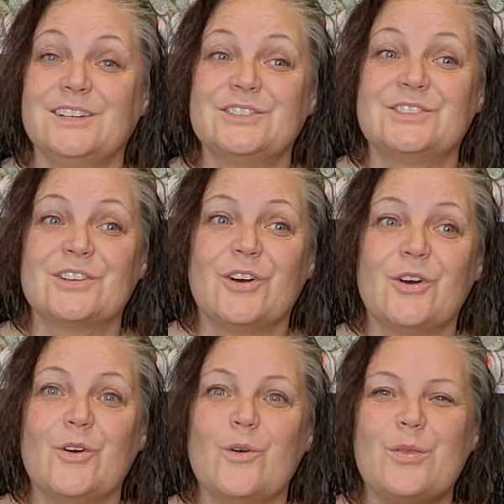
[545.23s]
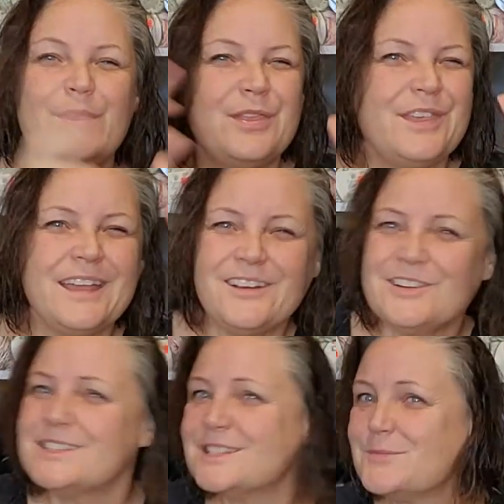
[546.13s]
So
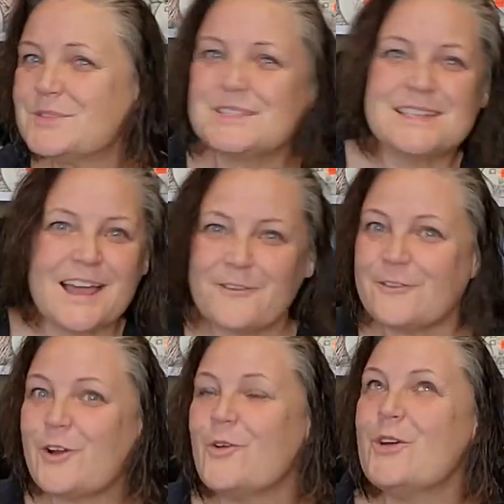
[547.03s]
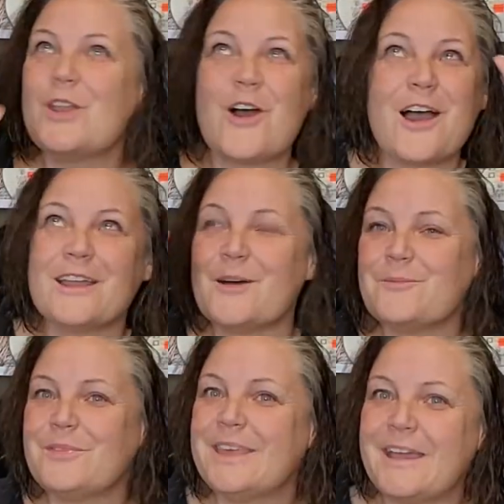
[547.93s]
there's some stuff going on
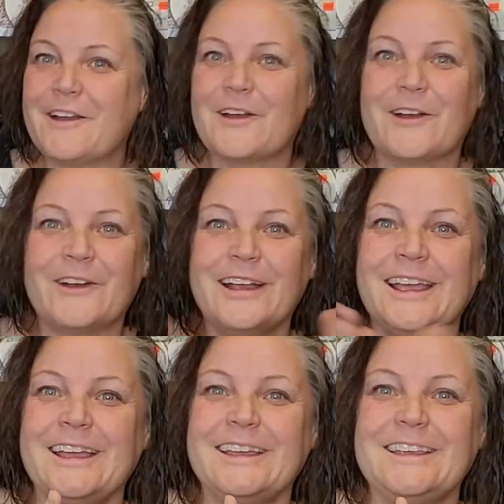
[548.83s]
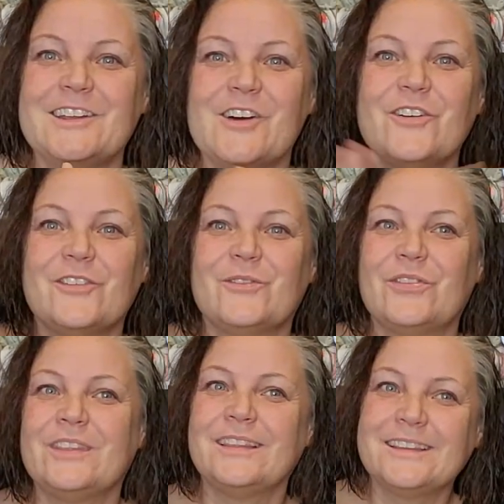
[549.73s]
up there. You know,
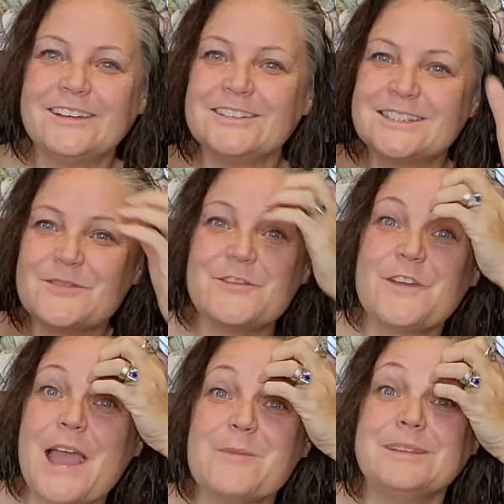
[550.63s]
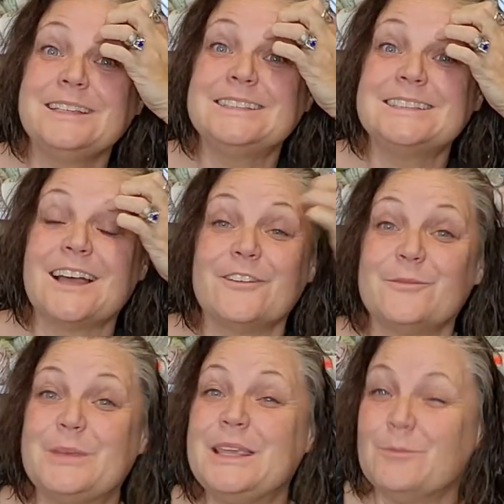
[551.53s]
there's some family stuff
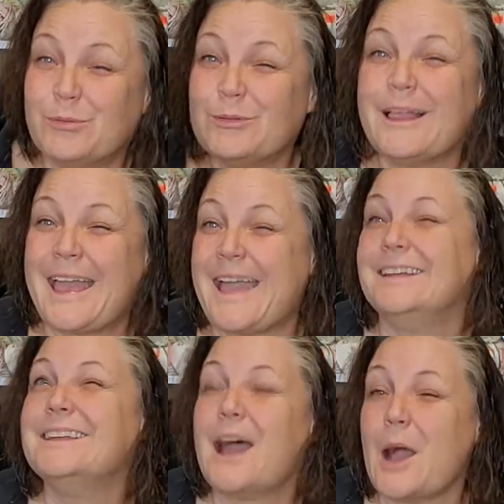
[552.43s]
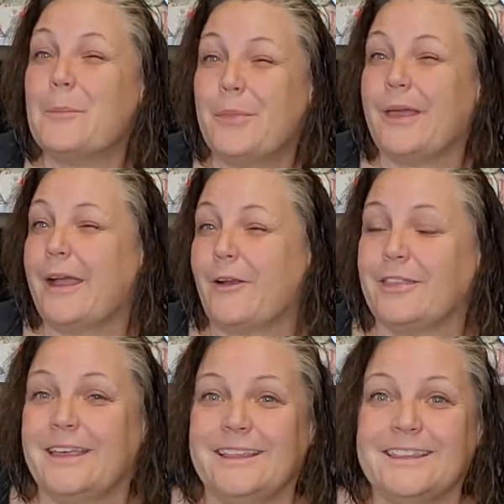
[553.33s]
being planned up there
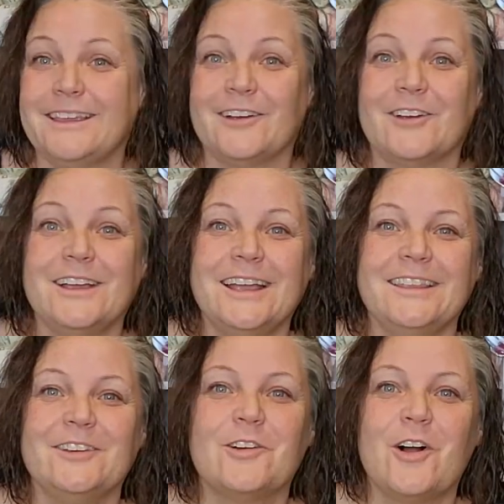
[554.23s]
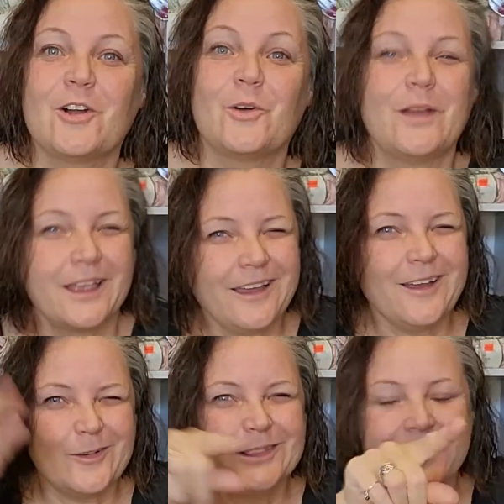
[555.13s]
that they're all going,
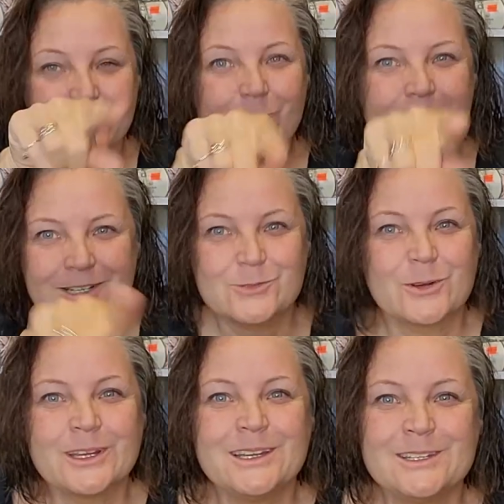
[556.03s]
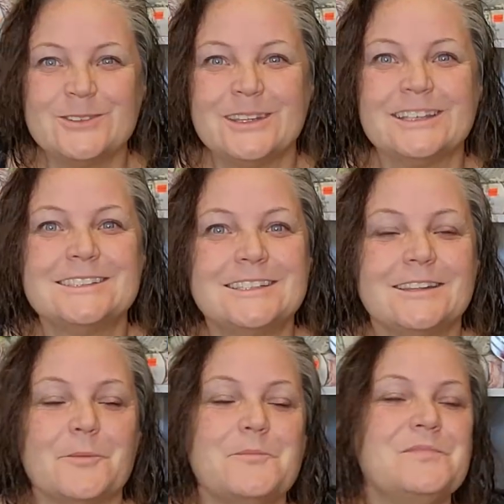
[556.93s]
oh, well, watch, we're going to do this to
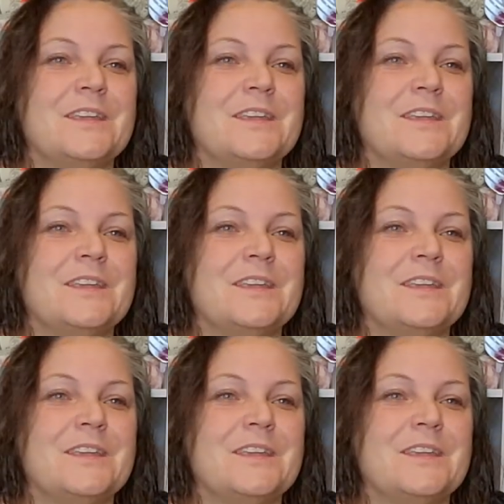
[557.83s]
them.